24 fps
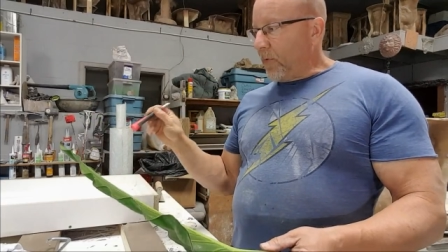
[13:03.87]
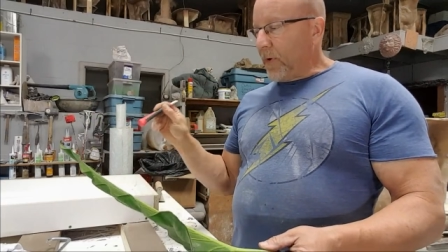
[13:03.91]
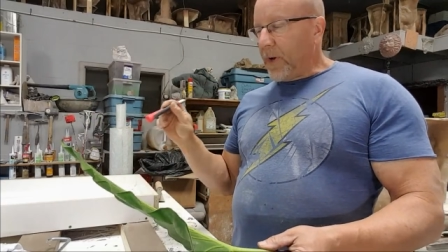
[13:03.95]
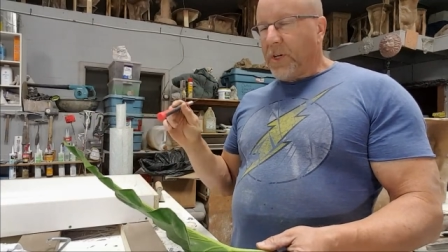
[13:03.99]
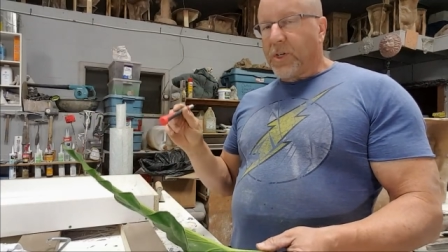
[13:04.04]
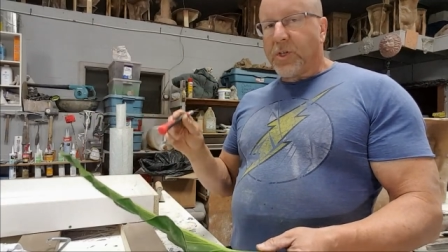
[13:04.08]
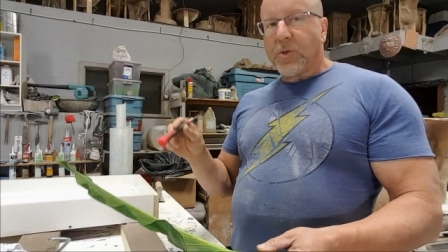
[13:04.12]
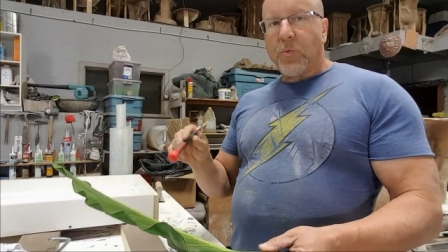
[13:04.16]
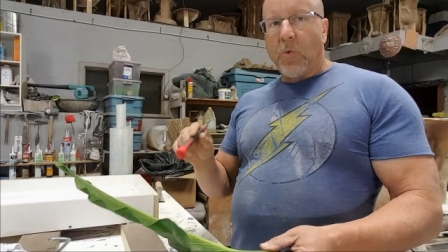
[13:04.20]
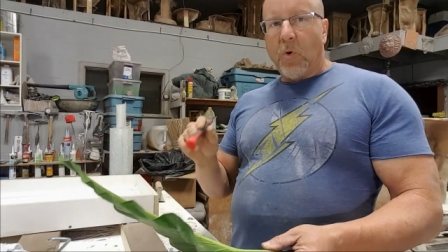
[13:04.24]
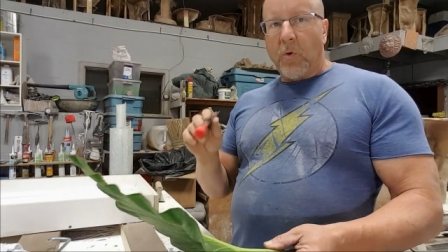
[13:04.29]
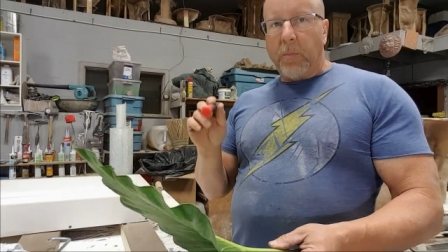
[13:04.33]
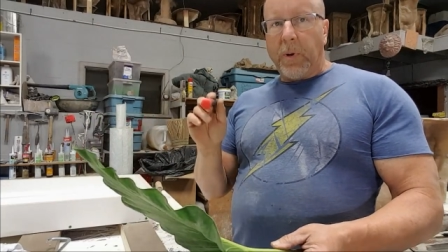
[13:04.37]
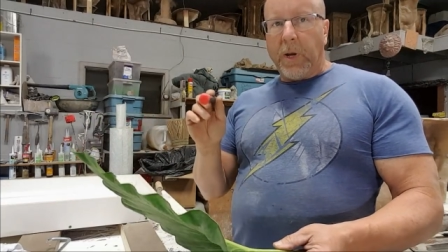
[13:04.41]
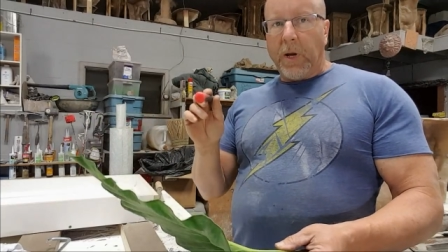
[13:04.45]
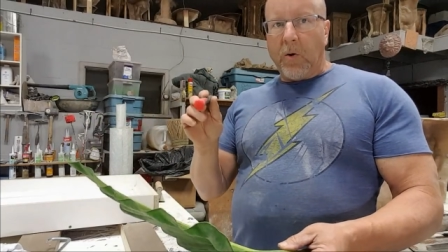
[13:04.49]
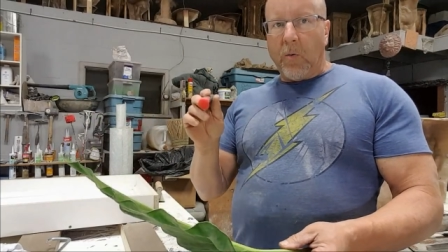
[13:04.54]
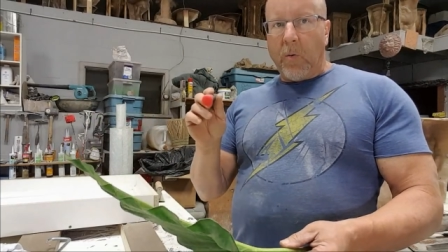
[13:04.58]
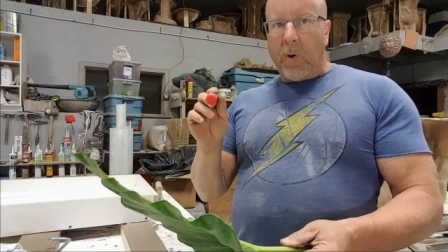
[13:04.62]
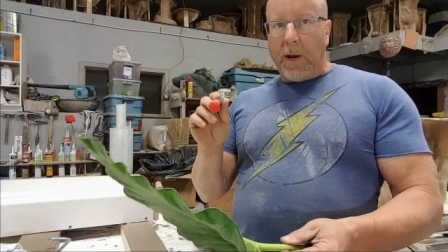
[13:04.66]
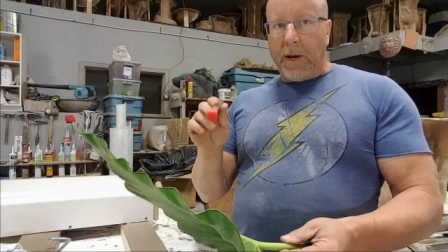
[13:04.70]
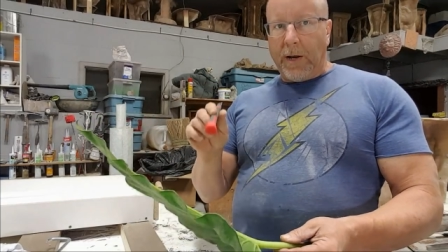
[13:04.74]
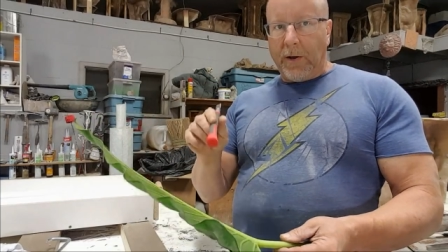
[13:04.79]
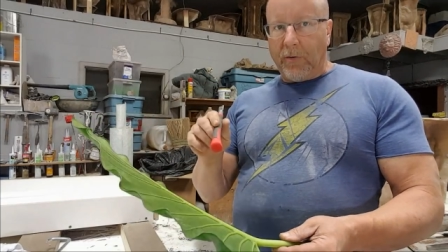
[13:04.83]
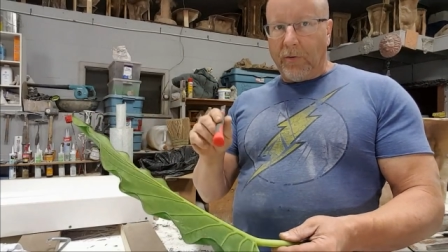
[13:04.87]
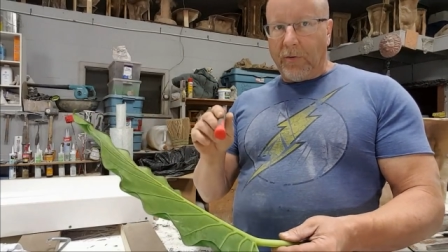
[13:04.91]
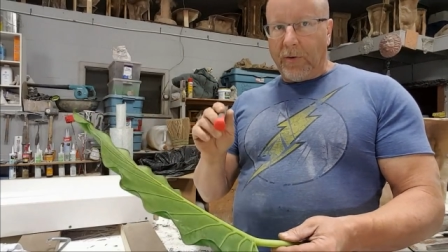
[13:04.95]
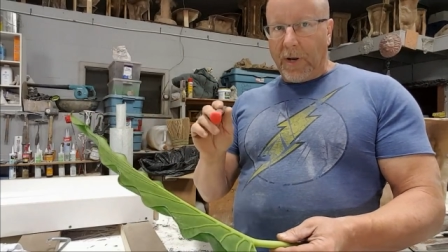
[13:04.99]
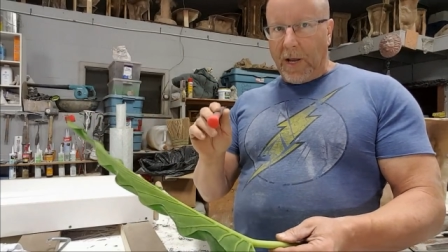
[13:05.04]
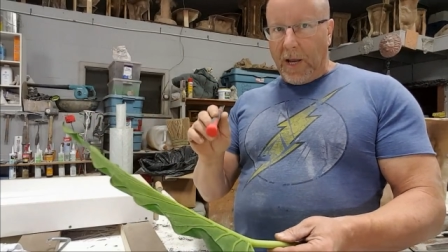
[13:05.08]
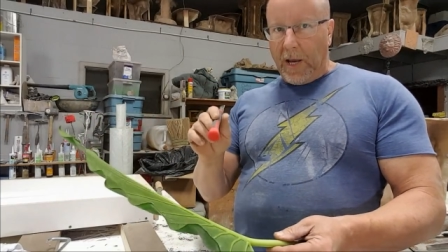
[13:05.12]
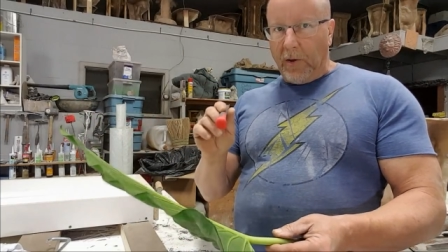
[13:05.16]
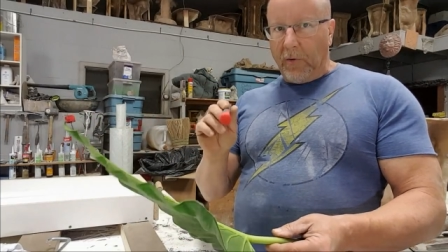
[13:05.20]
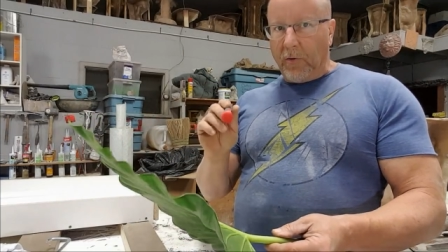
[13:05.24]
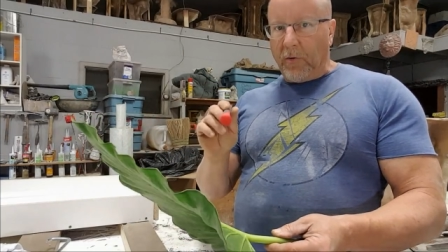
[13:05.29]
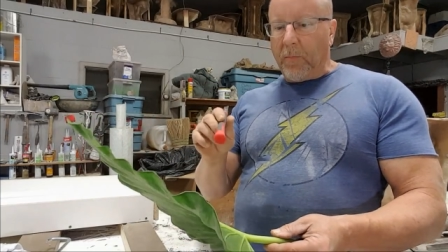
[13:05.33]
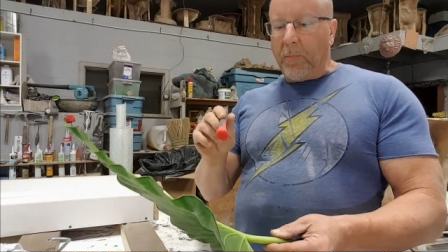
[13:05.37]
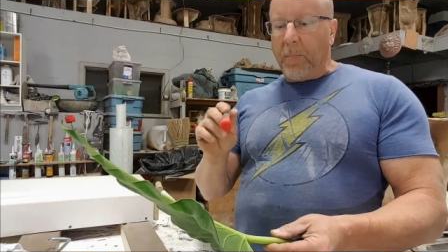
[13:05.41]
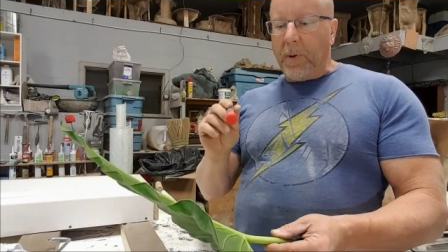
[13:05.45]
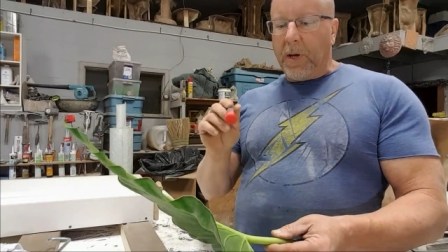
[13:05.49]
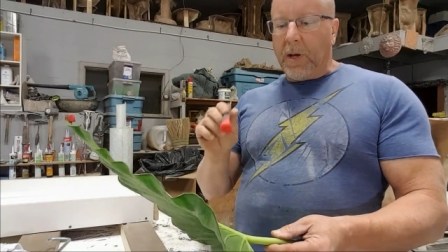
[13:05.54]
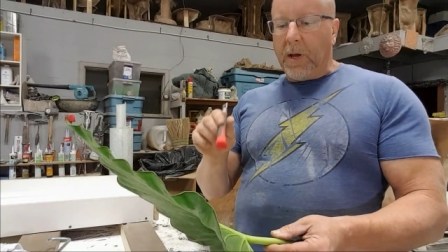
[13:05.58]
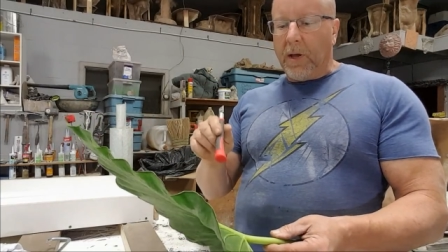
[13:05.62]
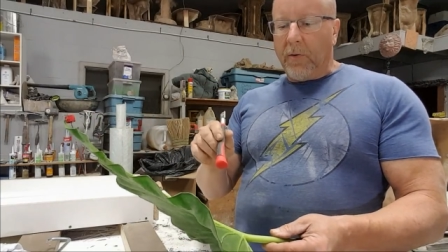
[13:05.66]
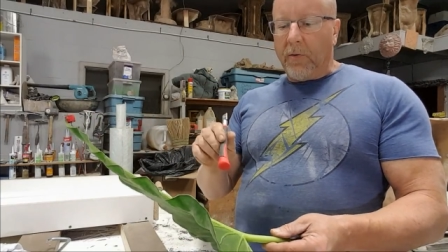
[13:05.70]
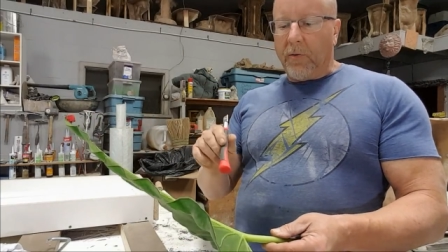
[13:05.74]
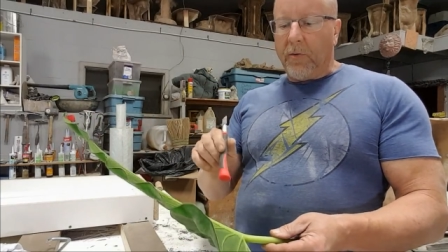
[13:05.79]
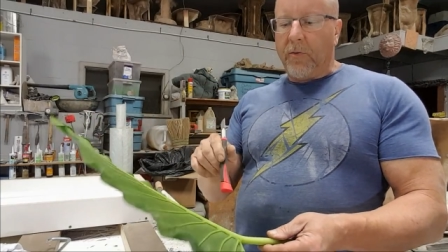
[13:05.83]
finish won't be quite as nice
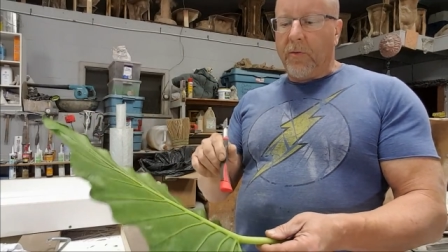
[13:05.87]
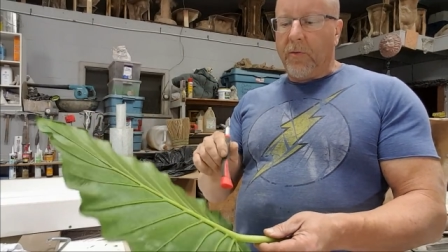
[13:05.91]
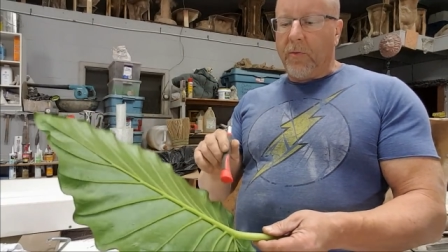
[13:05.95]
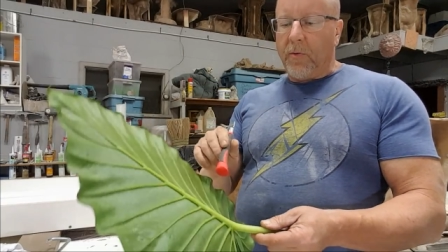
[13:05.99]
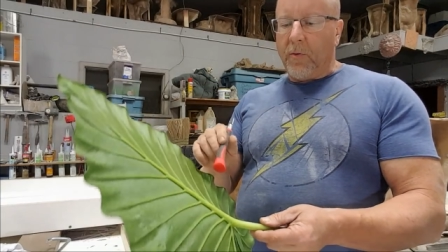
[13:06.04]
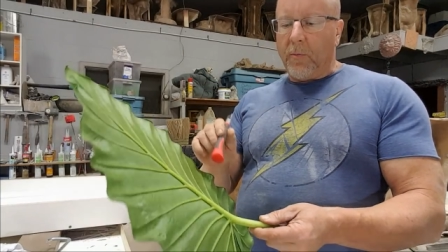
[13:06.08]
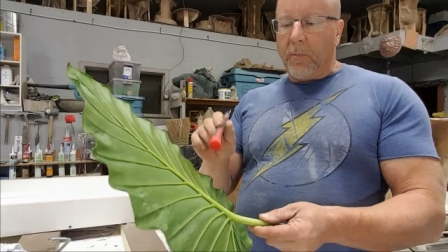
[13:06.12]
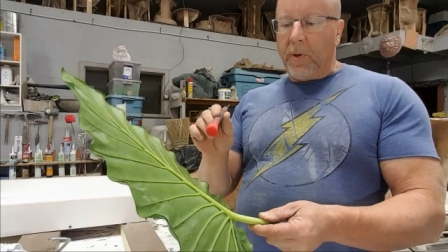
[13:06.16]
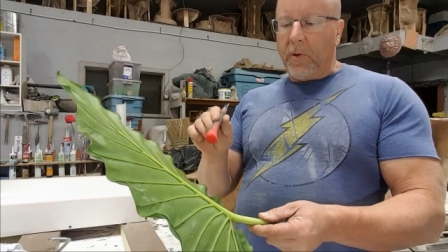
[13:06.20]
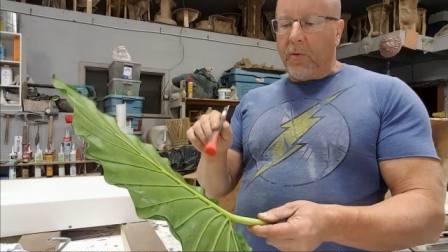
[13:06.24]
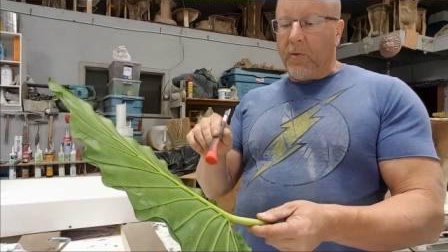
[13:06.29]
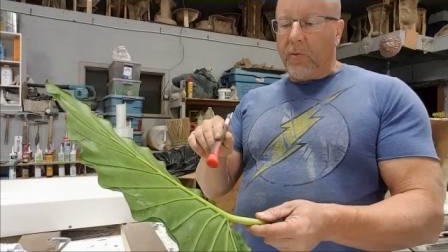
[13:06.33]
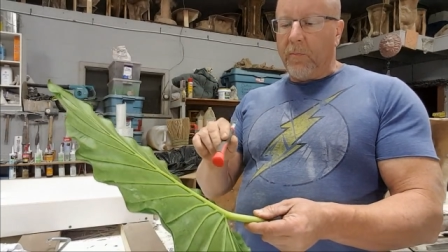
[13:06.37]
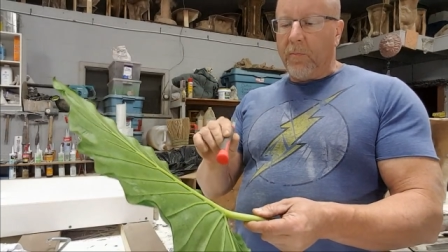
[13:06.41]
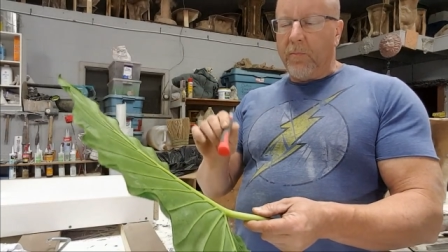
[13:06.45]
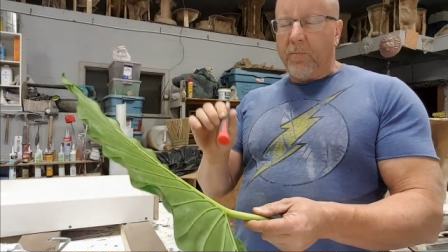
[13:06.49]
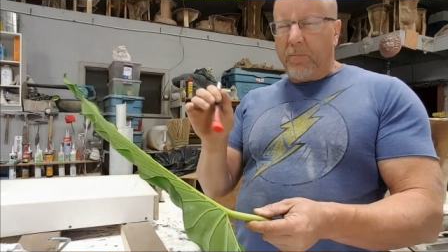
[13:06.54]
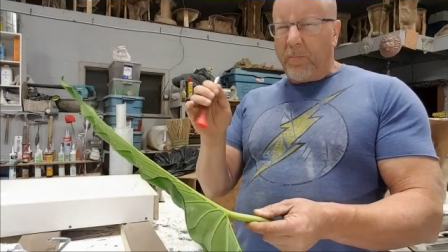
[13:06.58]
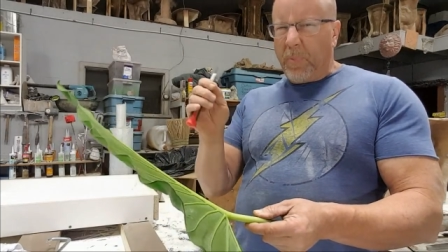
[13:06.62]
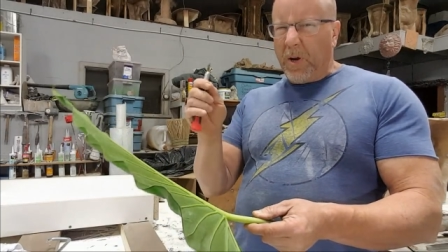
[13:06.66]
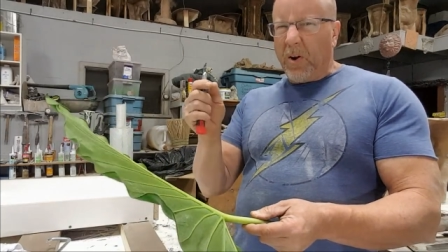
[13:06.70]
because there'll be some